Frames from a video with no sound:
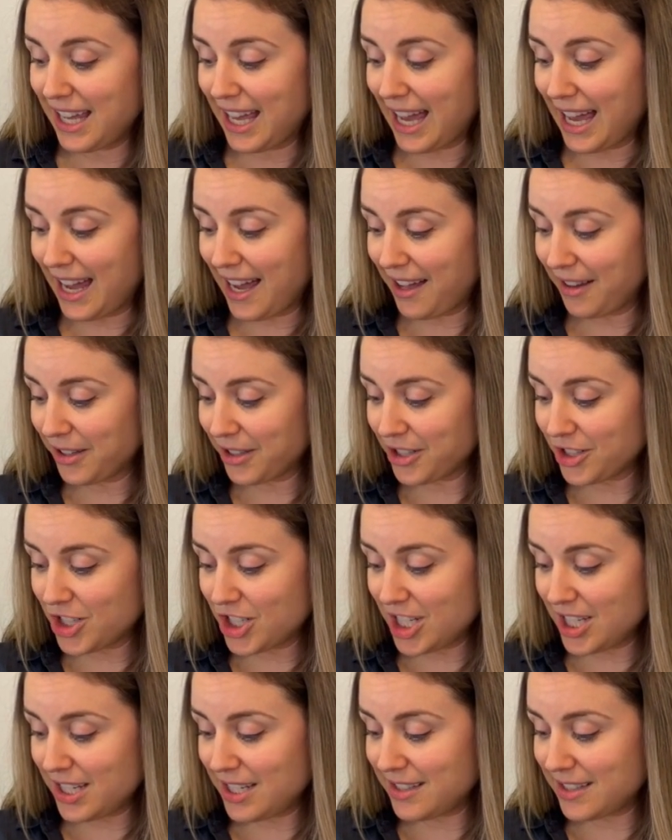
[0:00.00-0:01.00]

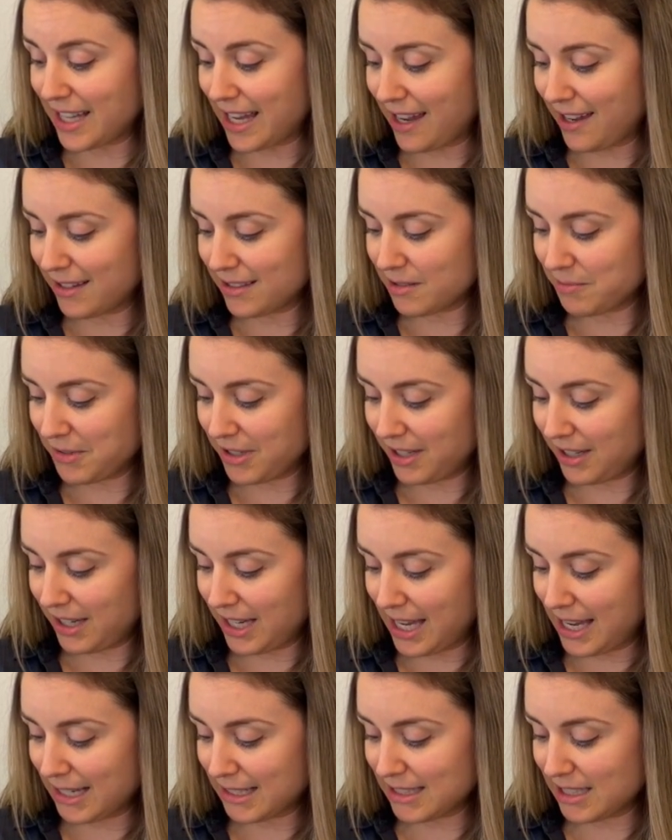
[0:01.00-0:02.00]
allergies, asthma,
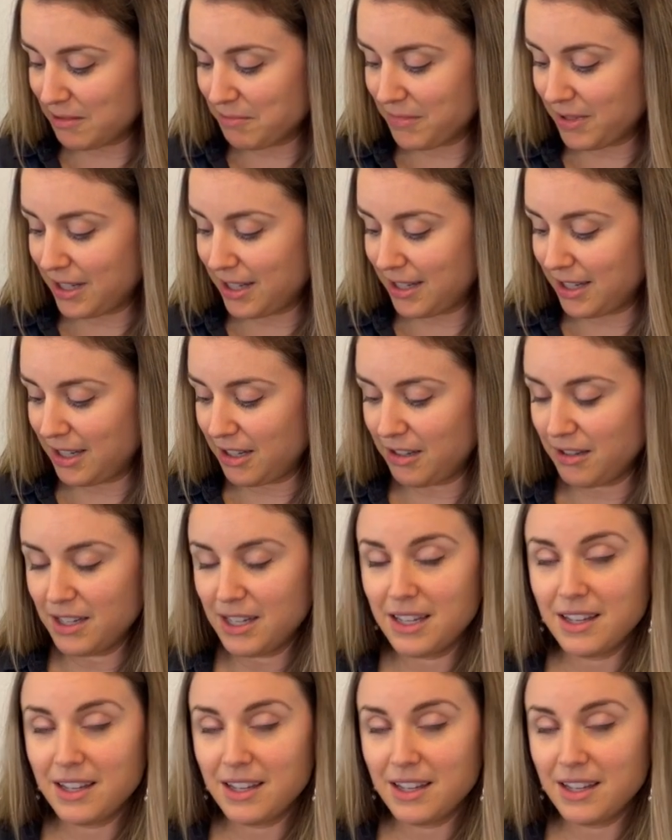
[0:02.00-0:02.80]
eczema,